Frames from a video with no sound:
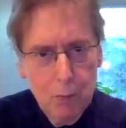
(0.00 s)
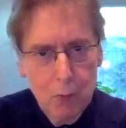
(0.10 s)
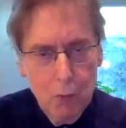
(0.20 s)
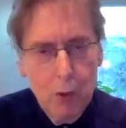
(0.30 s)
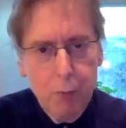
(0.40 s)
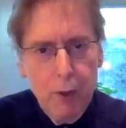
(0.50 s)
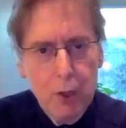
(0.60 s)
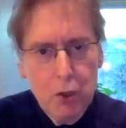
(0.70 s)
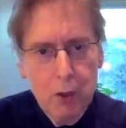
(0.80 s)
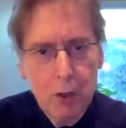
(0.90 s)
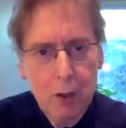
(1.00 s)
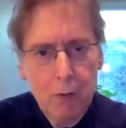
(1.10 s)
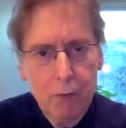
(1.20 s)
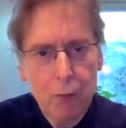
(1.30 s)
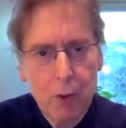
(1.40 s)
with pressure
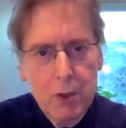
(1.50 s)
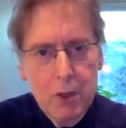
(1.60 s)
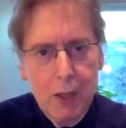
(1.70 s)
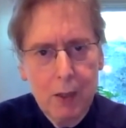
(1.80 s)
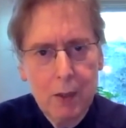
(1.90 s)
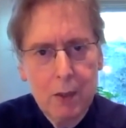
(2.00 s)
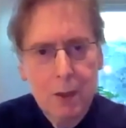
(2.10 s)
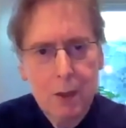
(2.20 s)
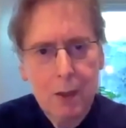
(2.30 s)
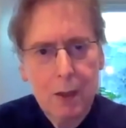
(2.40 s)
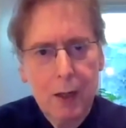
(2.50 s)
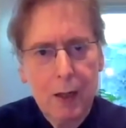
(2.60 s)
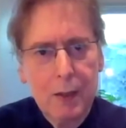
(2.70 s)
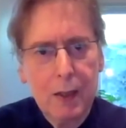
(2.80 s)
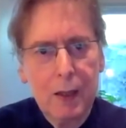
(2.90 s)
for 1 second
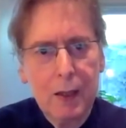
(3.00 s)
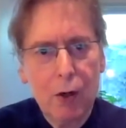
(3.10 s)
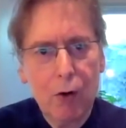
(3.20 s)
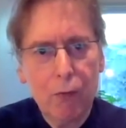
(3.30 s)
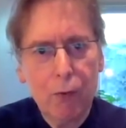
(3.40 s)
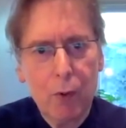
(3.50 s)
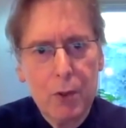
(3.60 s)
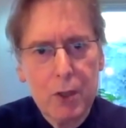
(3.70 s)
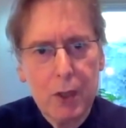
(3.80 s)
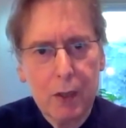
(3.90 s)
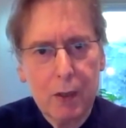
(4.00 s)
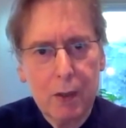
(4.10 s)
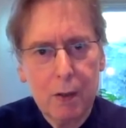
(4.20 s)
and then let go for 1 second.